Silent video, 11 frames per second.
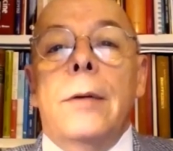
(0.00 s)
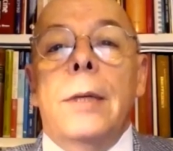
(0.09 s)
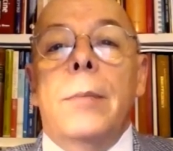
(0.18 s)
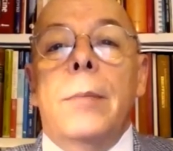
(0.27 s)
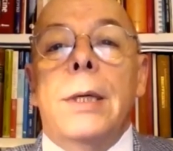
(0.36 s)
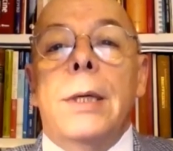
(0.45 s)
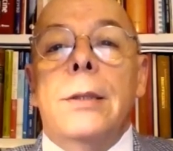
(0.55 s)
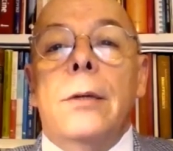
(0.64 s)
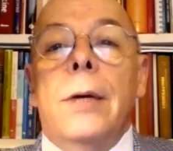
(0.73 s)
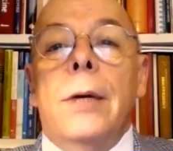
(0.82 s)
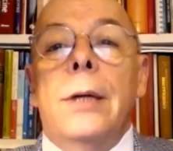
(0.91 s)
very best
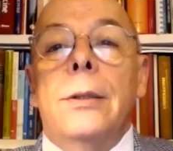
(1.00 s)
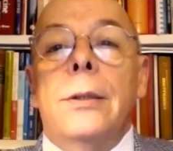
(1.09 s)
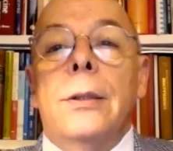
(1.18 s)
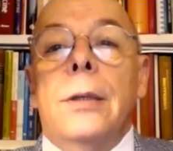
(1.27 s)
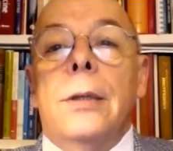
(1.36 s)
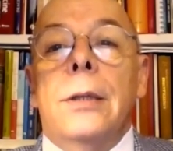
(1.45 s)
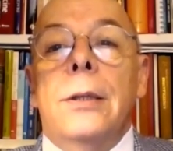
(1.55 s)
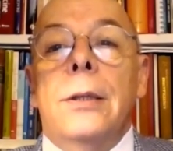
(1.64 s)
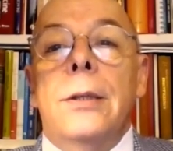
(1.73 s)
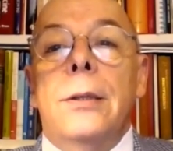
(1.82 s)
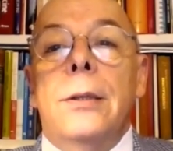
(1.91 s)
of health at
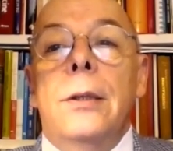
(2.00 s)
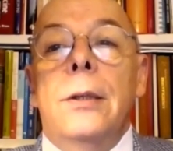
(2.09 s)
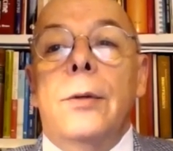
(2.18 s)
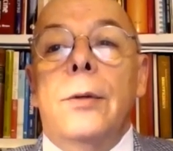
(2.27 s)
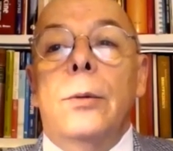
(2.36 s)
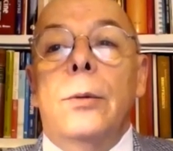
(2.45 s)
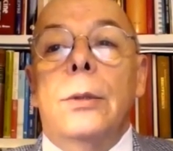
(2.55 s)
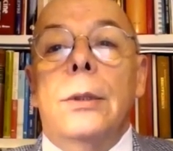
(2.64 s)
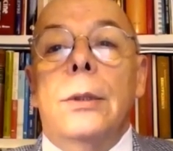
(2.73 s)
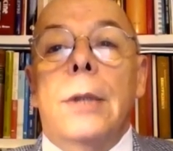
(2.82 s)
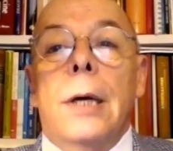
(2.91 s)
this difficult
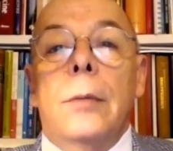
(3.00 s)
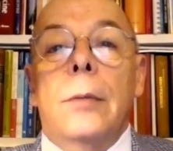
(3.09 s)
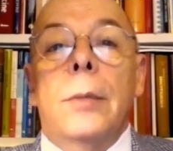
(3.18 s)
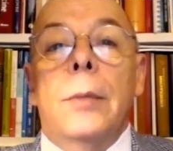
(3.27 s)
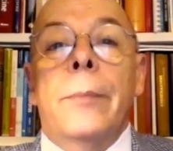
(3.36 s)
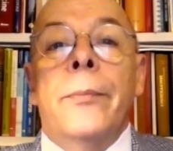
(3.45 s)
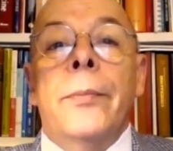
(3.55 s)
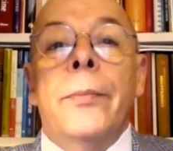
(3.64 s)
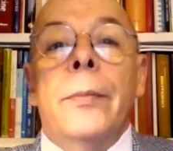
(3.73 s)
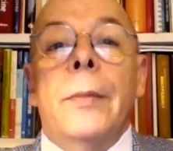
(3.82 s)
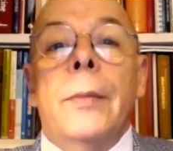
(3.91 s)
time.
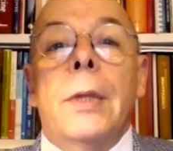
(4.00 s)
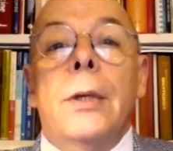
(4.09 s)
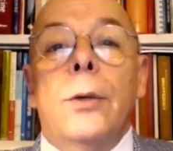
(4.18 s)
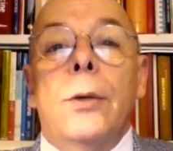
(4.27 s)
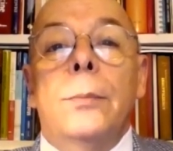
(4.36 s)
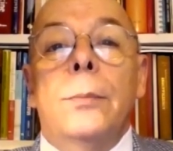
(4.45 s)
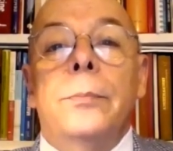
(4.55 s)
Thank you.